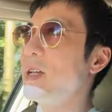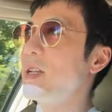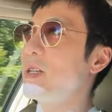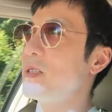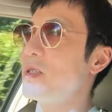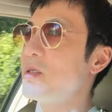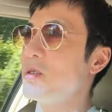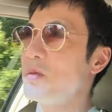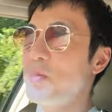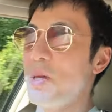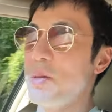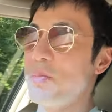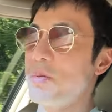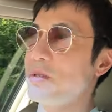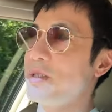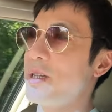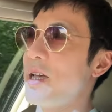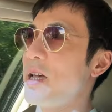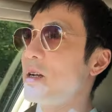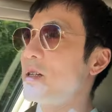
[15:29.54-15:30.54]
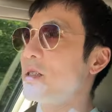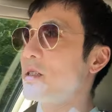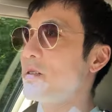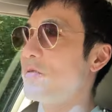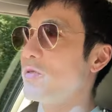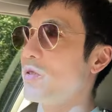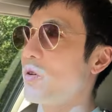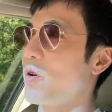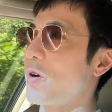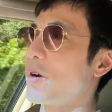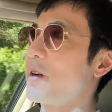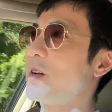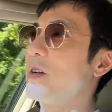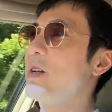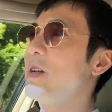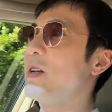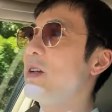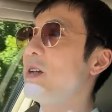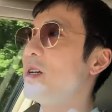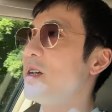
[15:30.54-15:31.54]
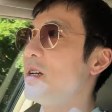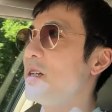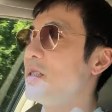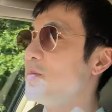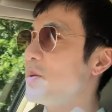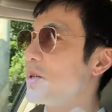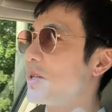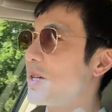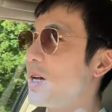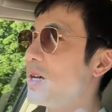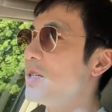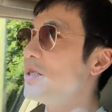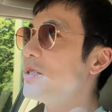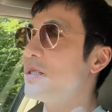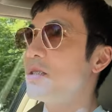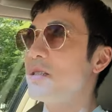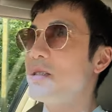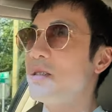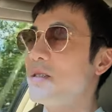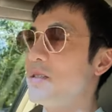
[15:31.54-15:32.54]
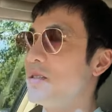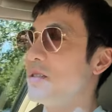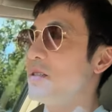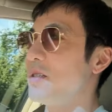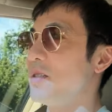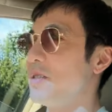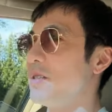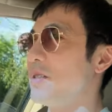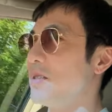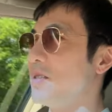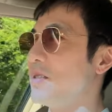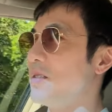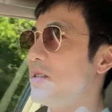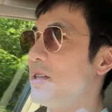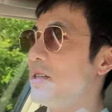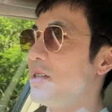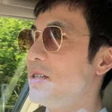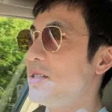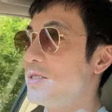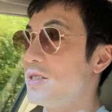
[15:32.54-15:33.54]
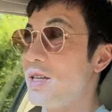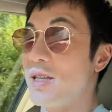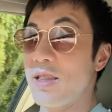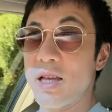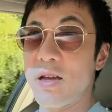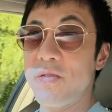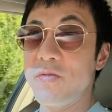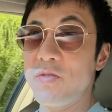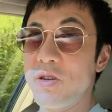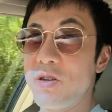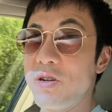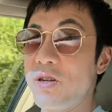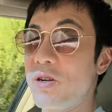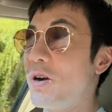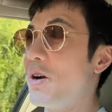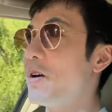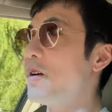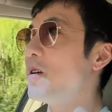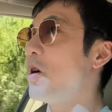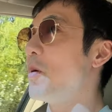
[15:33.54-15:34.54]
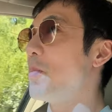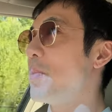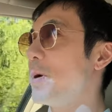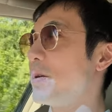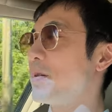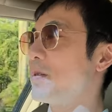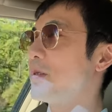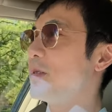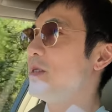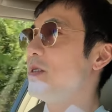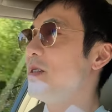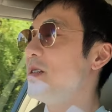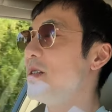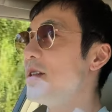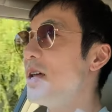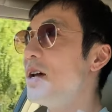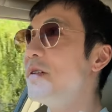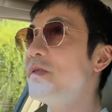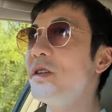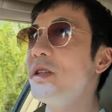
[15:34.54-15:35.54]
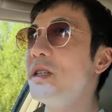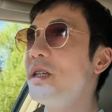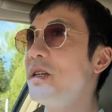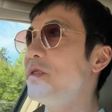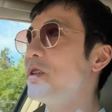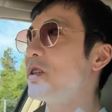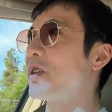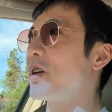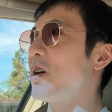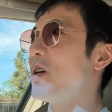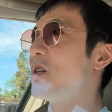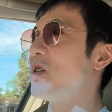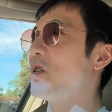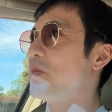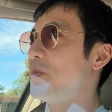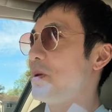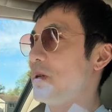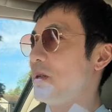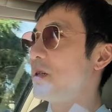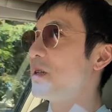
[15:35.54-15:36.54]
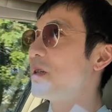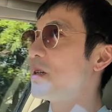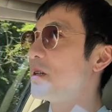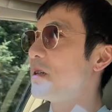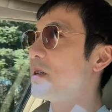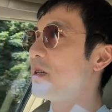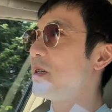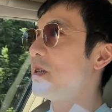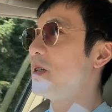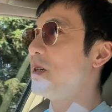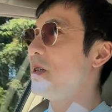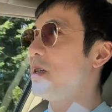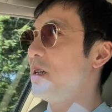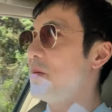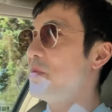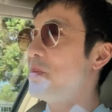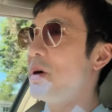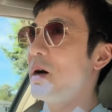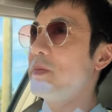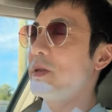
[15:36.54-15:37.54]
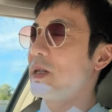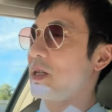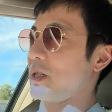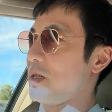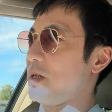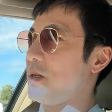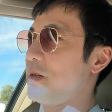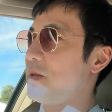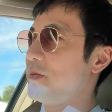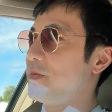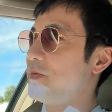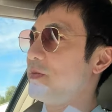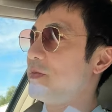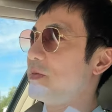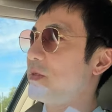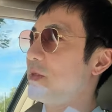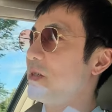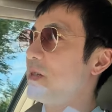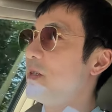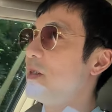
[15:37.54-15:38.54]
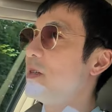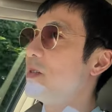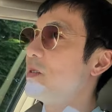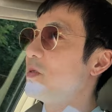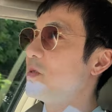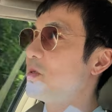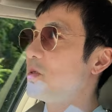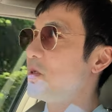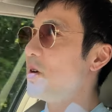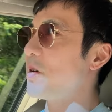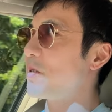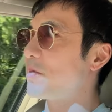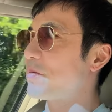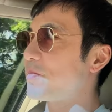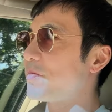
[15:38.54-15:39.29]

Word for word: and there's people dead on the floor because they, they left their guard open. Never leave your guard open in public. So,